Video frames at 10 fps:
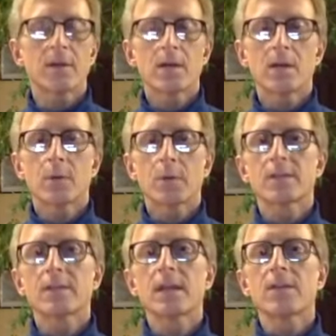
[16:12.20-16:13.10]
We could
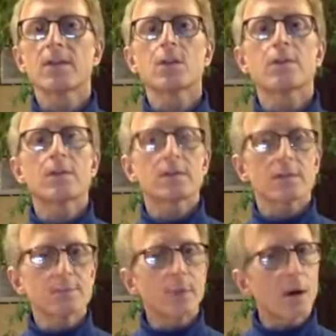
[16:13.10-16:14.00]
say the universe
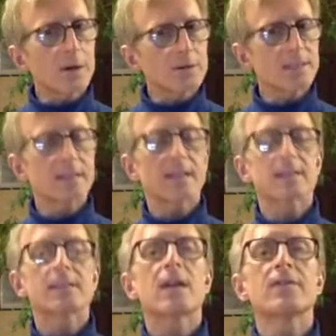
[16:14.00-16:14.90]
is pulsing
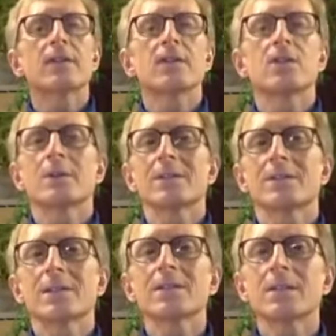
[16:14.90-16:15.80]
itself into
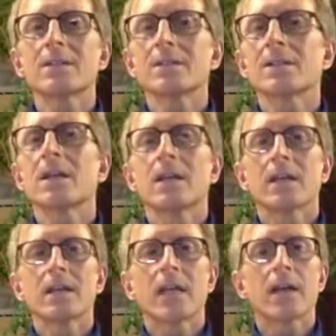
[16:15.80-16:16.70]
existence
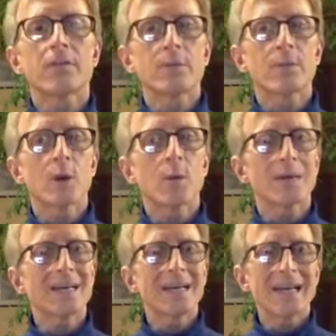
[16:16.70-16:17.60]
in every moment.
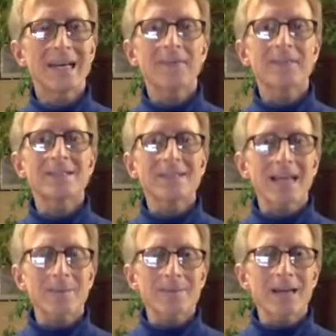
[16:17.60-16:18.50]
And at the
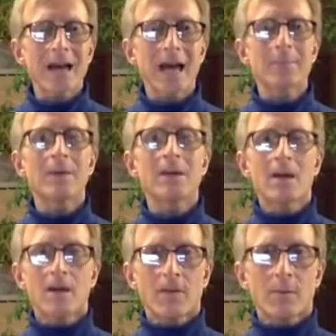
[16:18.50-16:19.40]
same time,
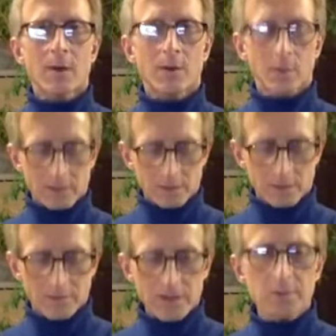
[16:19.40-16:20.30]
from our own
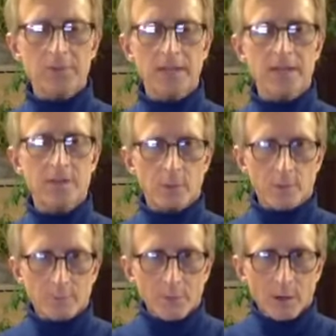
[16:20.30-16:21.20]
individual nature,
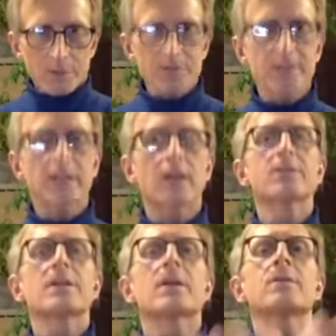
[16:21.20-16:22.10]
we're pulsing
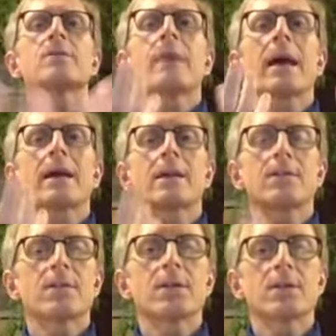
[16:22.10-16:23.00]
ourselves back into
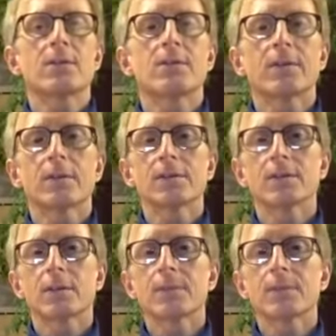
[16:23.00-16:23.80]
the universal.